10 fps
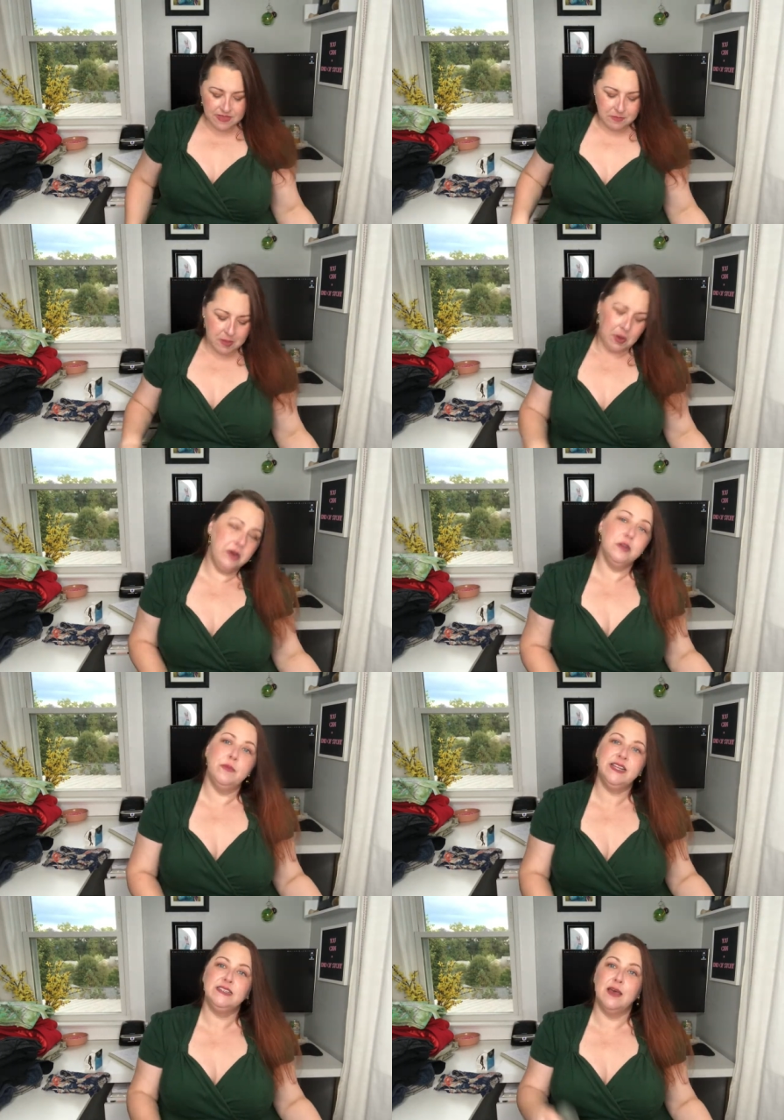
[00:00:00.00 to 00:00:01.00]
that my partner
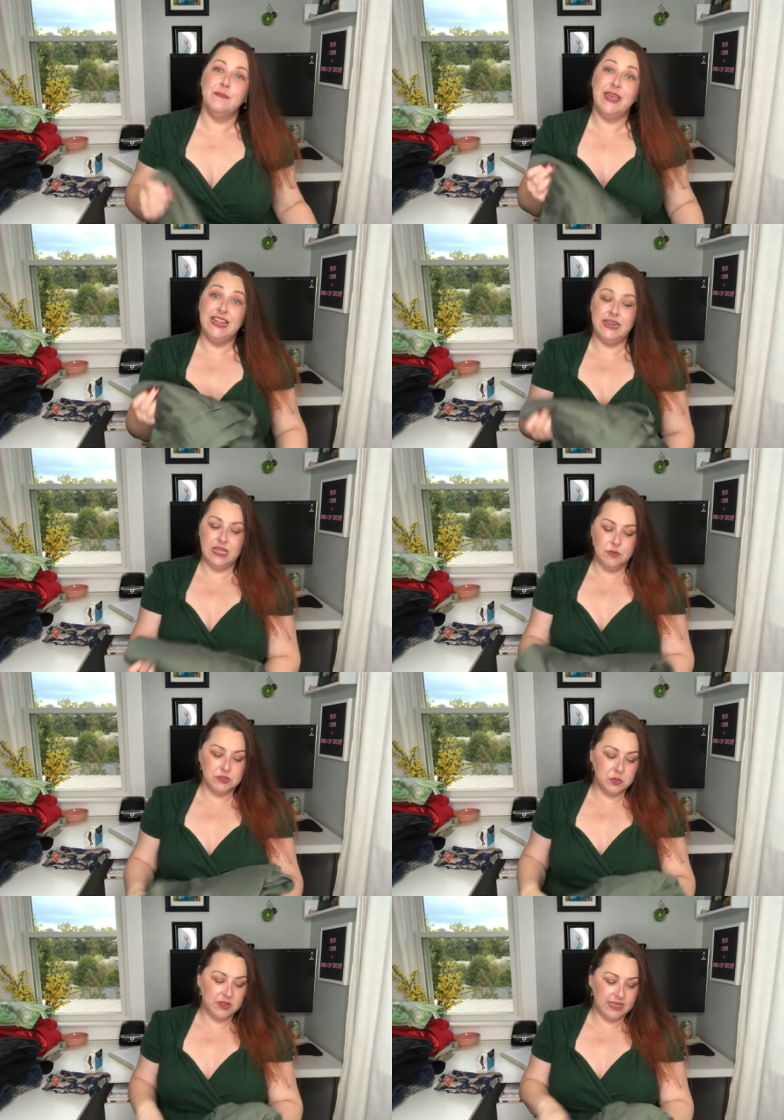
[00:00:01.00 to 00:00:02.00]
picked up, and he
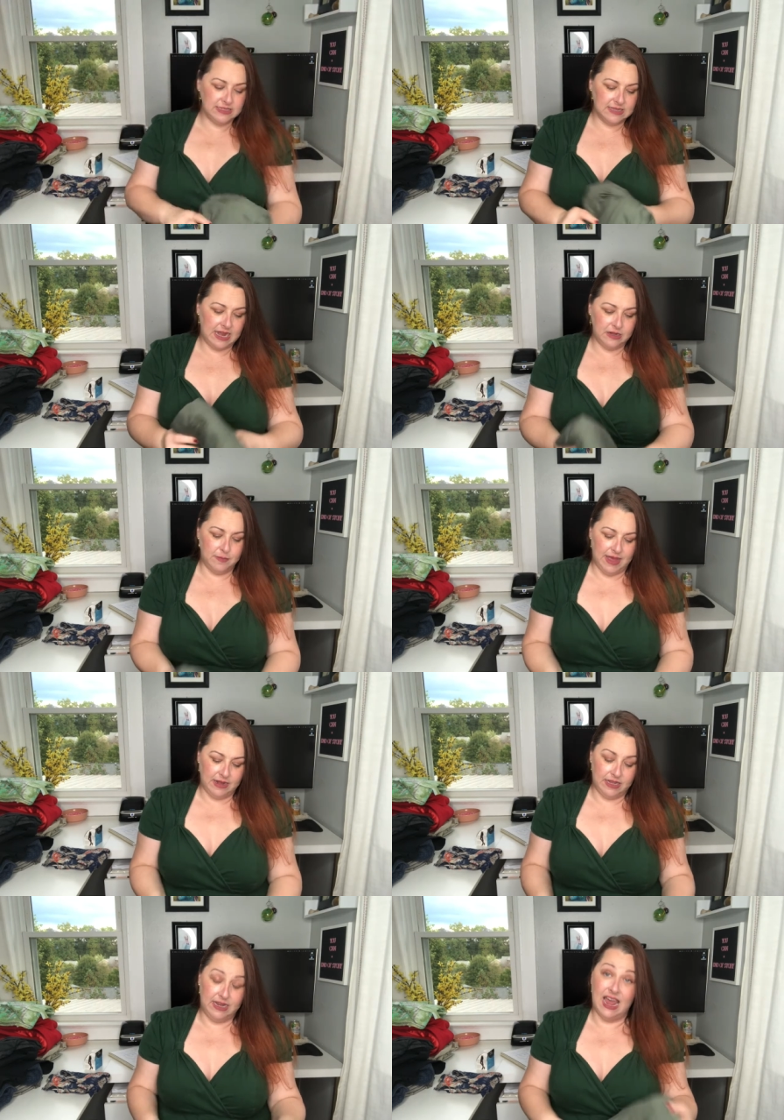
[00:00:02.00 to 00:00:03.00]
was really excited about
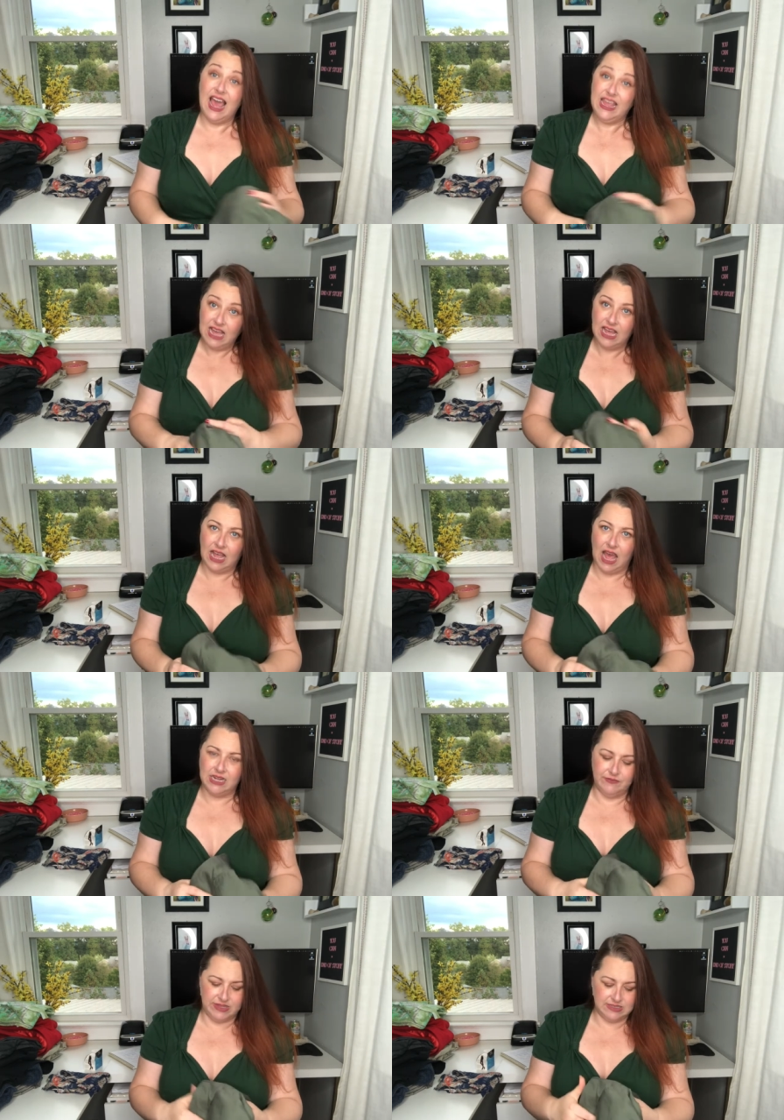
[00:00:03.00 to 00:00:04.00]
it, and I got
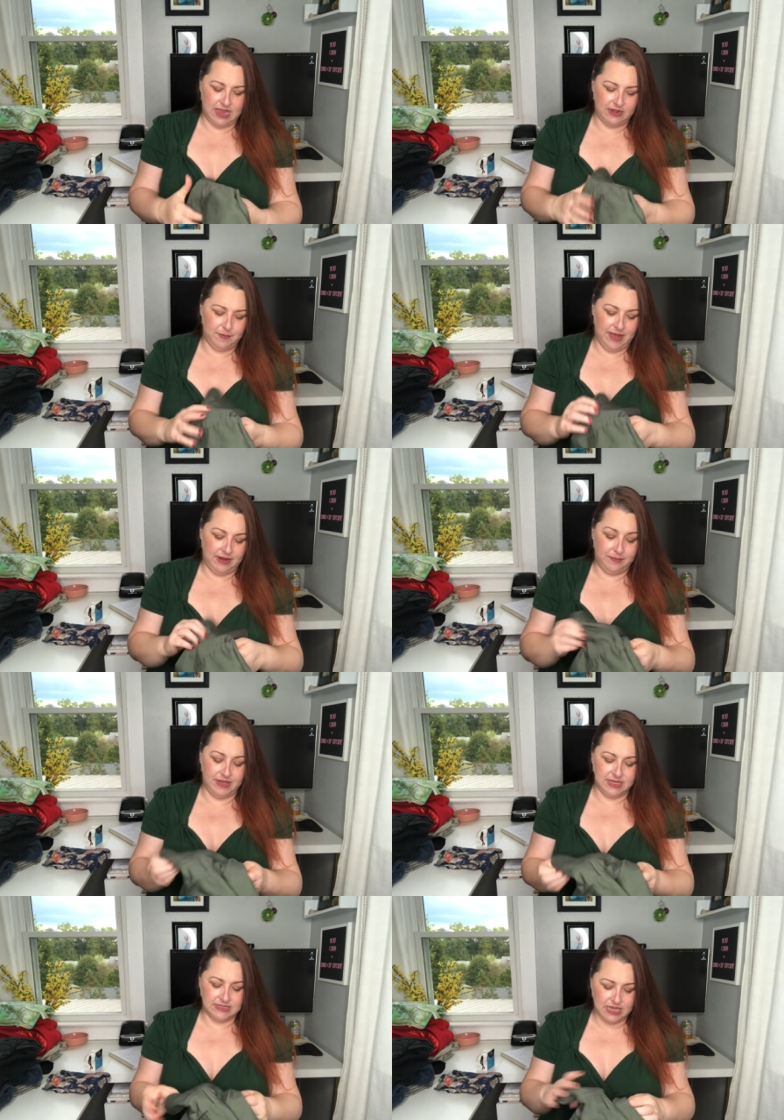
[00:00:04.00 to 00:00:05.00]
kind of excited about it
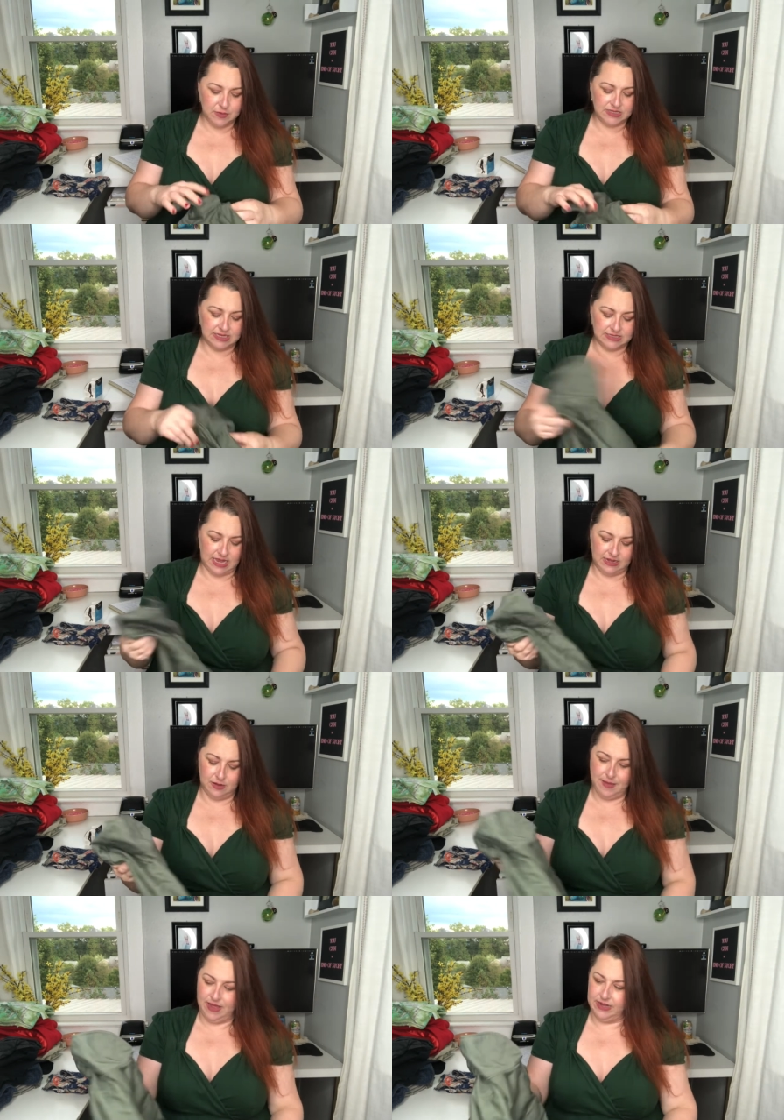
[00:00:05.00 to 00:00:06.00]
because he was excited
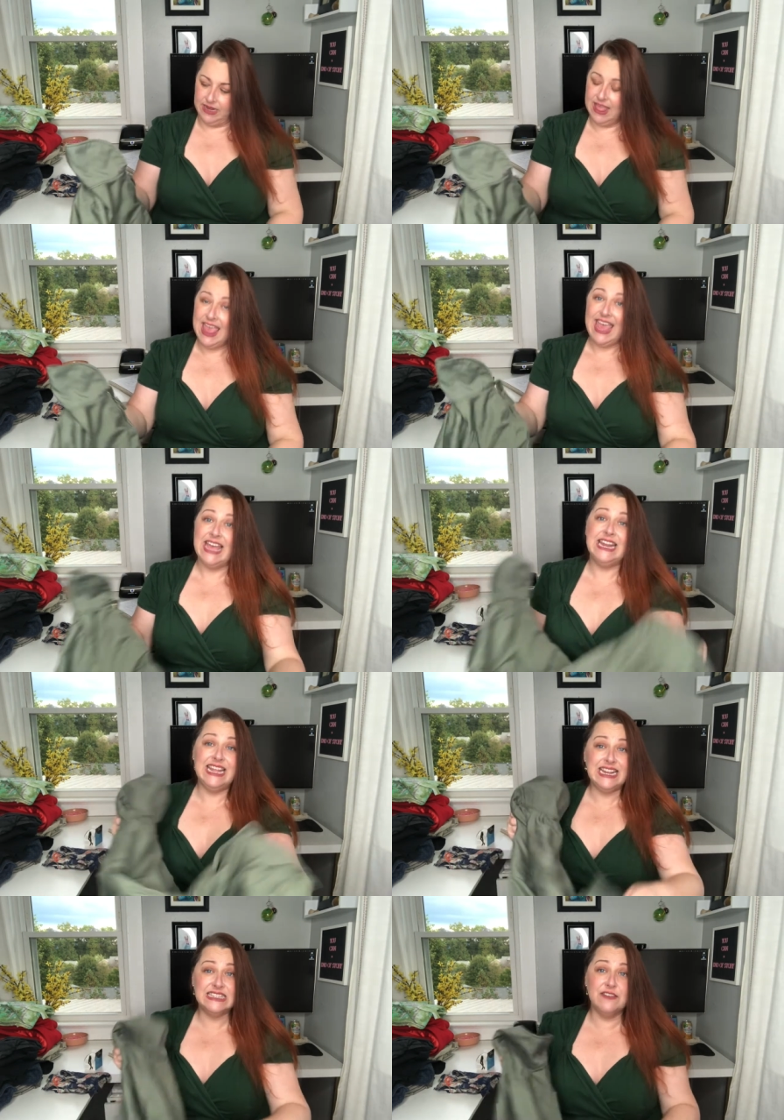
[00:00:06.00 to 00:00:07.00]
about it. And it is a